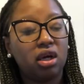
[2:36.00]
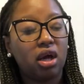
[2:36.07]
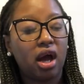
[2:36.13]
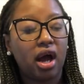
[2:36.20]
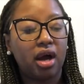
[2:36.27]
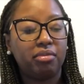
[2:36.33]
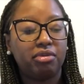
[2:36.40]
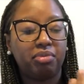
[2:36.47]

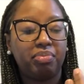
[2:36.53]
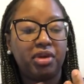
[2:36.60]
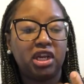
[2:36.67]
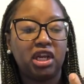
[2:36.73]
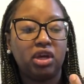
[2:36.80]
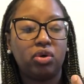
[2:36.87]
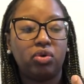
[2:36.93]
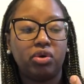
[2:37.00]
um,
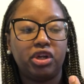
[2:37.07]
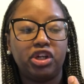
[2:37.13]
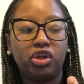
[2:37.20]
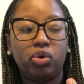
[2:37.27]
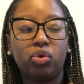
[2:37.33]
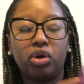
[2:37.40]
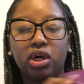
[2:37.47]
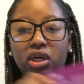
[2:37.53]
depending on
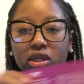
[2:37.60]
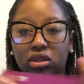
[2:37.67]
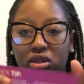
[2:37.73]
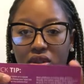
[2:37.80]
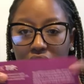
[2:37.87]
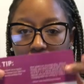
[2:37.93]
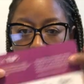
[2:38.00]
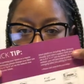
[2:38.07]
your
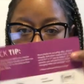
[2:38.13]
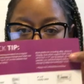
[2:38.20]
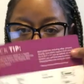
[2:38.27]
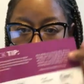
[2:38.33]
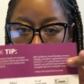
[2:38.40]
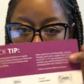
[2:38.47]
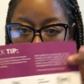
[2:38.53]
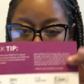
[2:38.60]

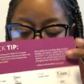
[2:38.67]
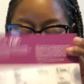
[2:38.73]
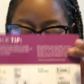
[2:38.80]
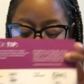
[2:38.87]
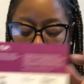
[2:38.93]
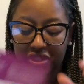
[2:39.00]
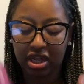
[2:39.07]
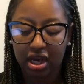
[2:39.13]

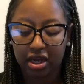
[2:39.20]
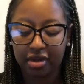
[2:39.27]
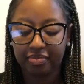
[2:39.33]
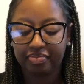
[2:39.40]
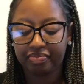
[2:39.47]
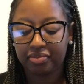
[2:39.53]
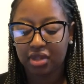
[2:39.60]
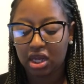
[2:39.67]
paper setup.
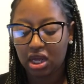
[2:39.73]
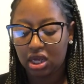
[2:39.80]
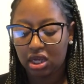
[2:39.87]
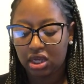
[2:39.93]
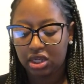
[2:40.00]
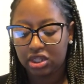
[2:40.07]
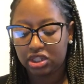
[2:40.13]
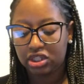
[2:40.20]

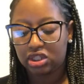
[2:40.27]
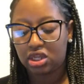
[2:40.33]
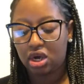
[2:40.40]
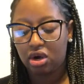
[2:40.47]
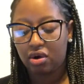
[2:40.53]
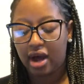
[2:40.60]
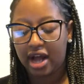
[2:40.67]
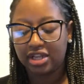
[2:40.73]

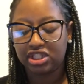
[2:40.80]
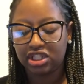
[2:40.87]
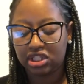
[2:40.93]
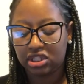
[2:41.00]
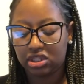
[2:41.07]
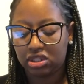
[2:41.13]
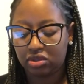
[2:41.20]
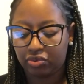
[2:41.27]
So I
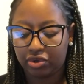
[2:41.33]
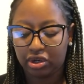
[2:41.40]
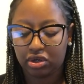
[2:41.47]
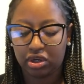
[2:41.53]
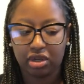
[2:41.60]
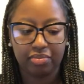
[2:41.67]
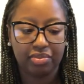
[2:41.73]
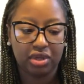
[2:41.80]
just went
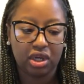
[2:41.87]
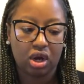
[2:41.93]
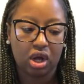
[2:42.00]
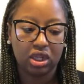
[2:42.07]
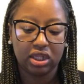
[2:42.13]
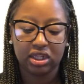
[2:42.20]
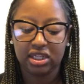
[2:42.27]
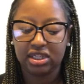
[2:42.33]
on and put
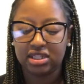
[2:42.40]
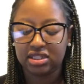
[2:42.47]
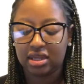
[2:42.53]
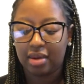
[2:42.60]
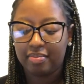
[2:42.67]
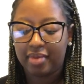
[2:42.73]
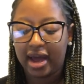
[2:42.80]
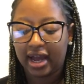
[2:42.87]
all of these
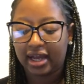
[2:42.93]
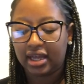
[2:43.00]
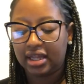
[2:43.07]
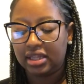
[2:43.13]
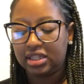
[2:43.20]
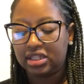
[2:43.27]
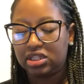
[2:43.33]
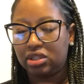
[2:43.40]
back
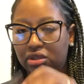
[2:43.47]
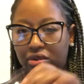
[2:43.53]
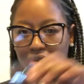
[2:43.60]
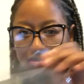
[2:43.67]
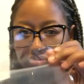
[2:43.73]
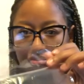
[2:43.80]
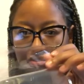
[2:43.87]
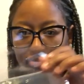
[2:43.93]
in this
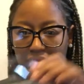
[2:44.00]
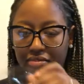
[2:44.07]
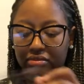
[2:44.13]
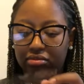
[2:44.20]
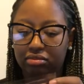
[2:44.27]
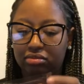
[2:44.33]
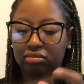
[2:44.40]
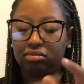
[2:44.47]
little
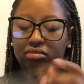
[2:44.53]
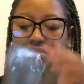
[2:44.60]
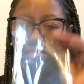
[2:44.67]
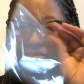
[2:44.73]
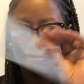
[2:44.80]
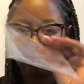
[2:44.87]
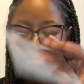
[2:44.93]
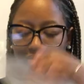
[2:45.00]

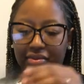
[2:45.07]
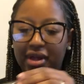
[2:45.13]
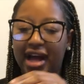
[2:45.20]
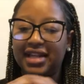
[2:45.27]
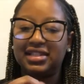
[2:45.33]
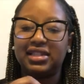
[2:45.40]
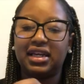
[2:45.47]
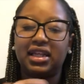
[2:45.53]

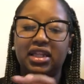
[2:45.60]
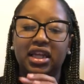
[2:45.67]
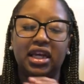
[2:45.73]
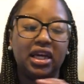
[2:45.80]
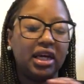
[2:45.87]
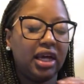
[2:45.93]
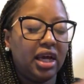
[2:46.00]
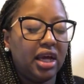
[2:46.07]
plastic thing.